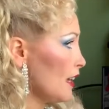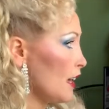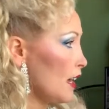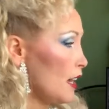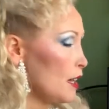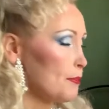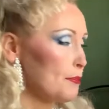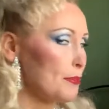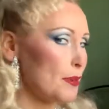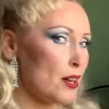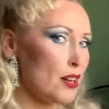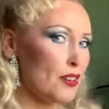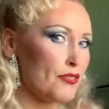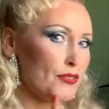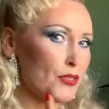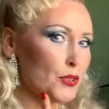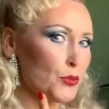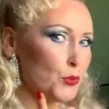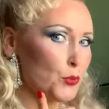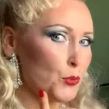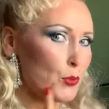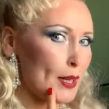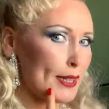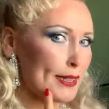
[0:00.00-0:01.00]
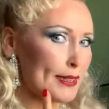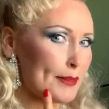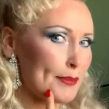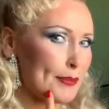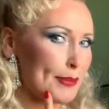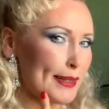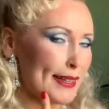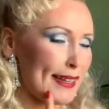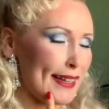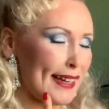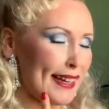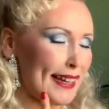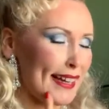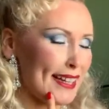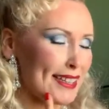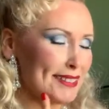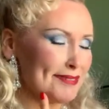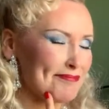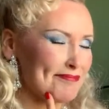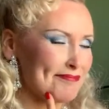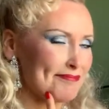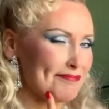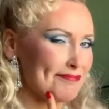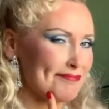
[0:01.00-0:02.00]
Apart from one pair,
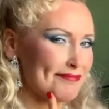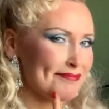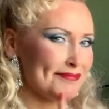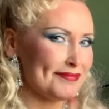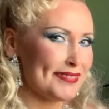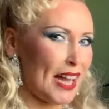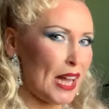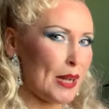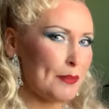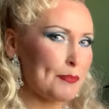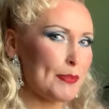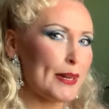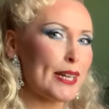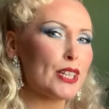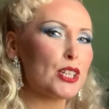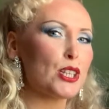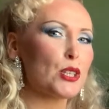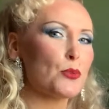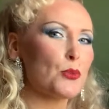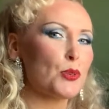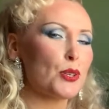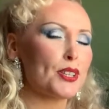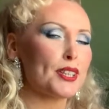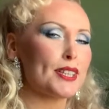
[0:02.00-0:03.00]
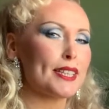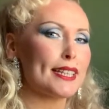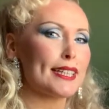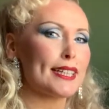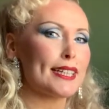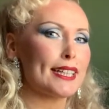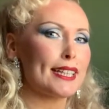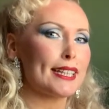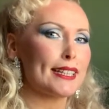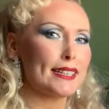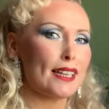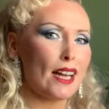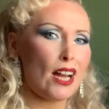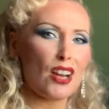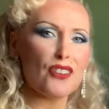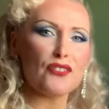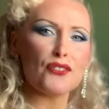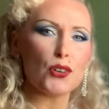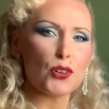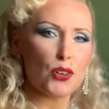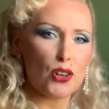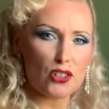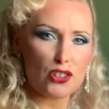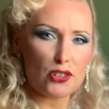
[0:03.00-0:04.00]
I bet you were thinking that I
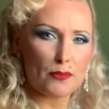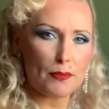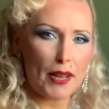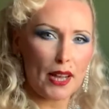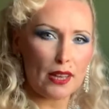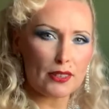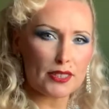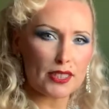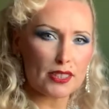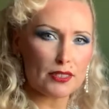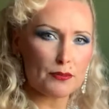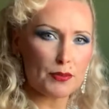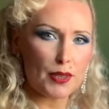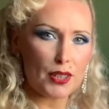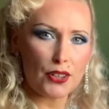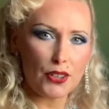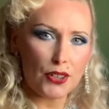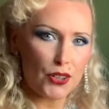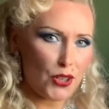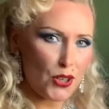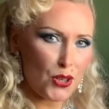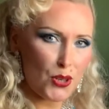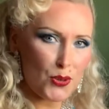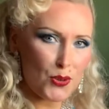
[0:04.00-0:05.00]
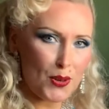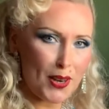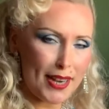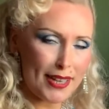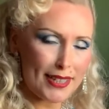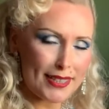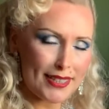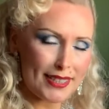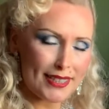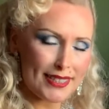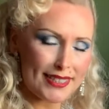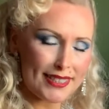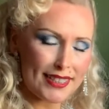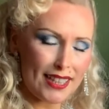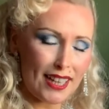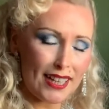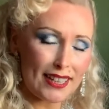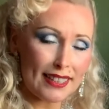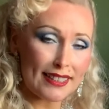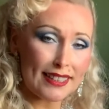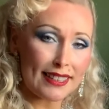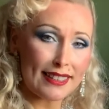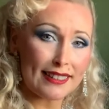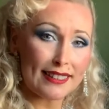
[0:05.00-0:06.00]
forgot about it, but no, I didn't.
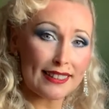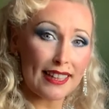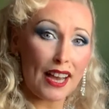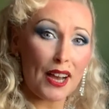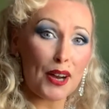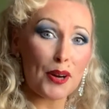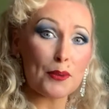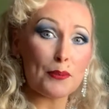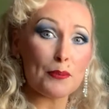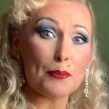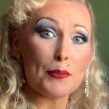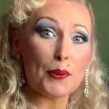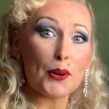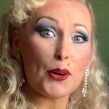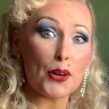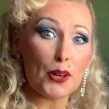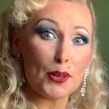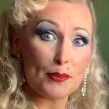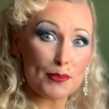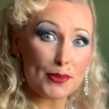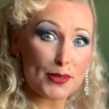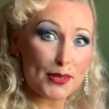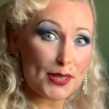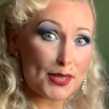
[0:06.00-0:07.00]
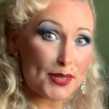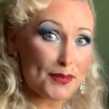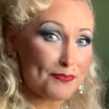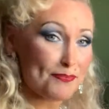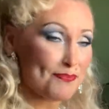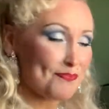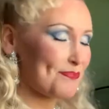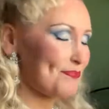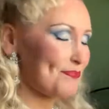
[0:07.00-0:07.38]
I did that on purpose.